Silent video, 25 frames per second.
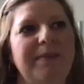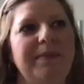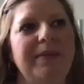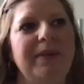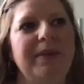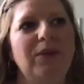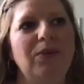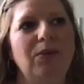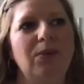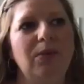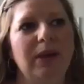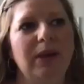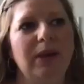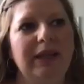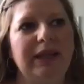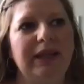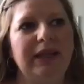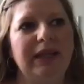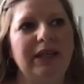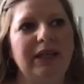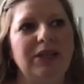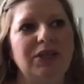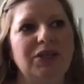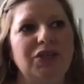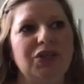be
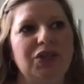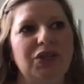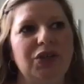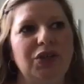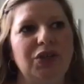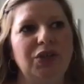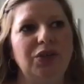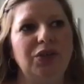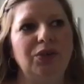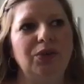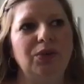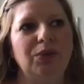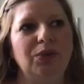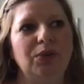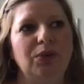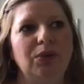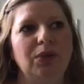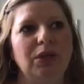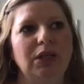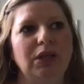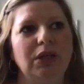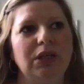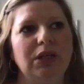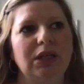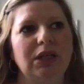willing to,
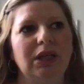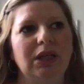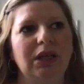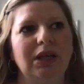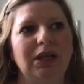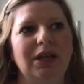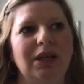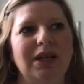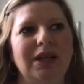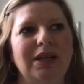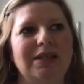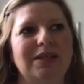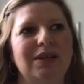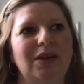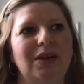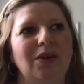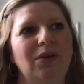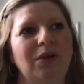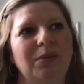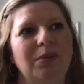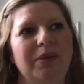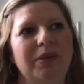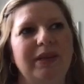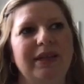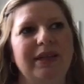it's a
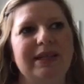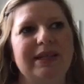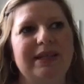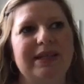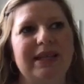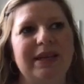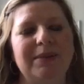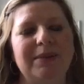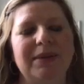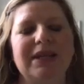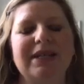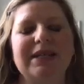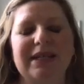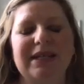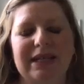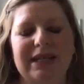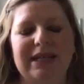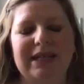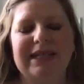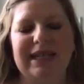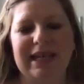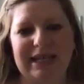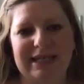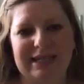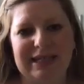horrible thing to say, but it's going to
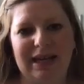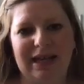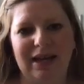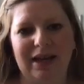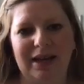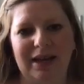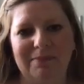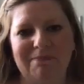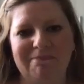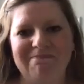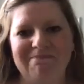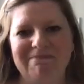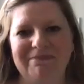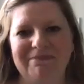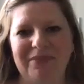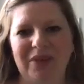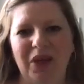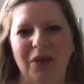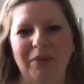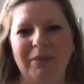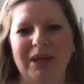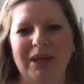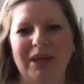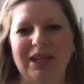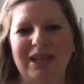take time. I
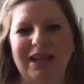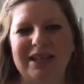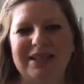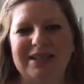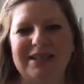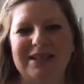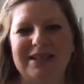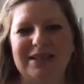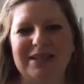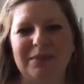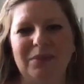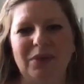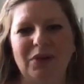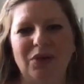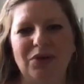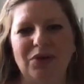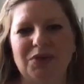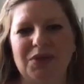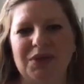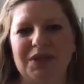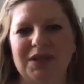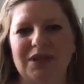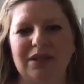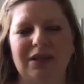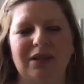mean, it's the
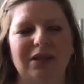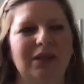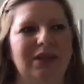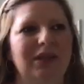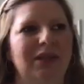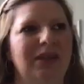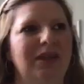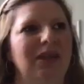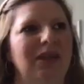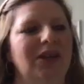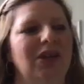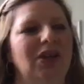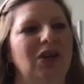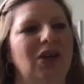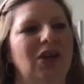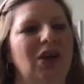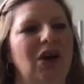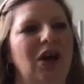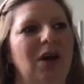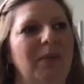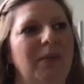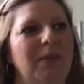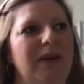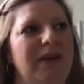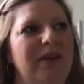most
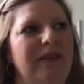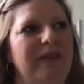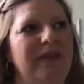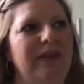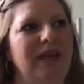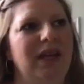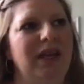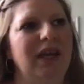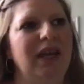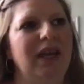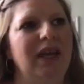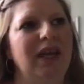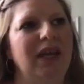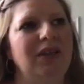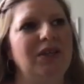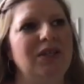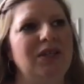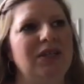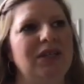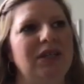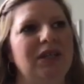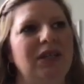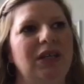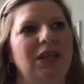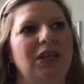common thing.
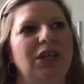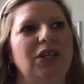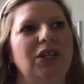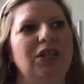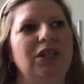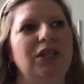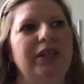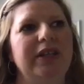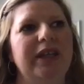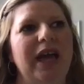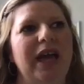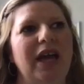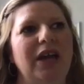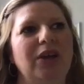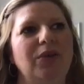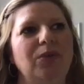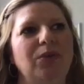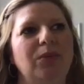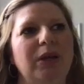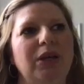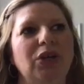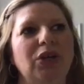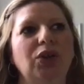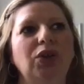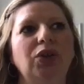And that
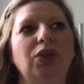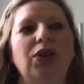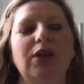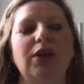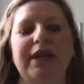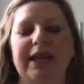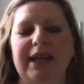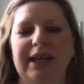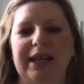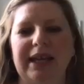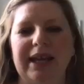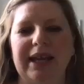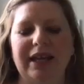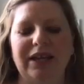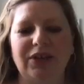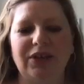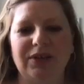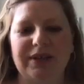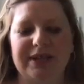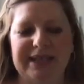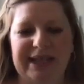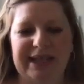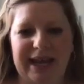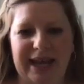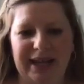when you're looking at your
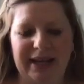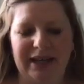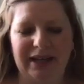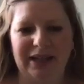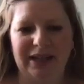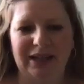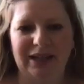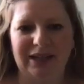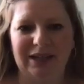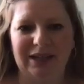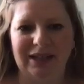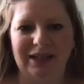data,